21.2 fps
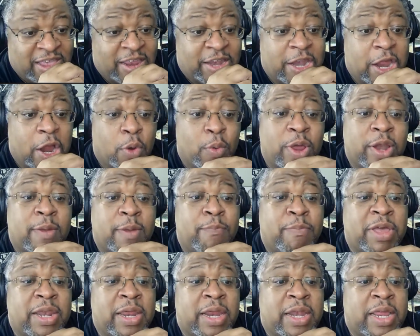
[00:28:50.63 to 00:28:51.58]
their
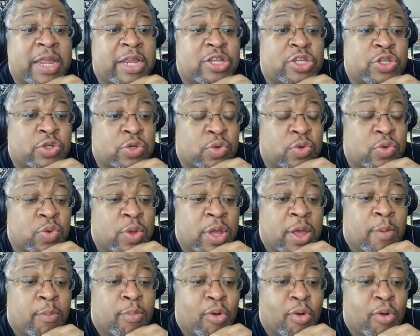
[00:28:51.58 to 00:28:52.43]
inability to